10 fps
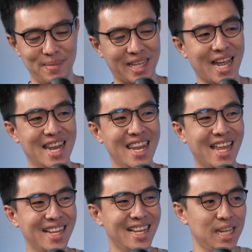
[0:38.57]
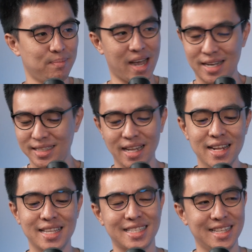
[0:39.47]
making another leap, extending
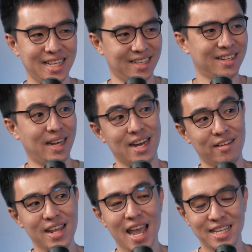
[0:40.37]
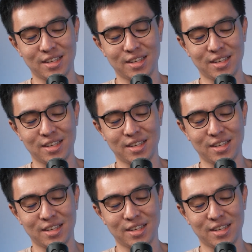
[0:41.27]
its lead that it already has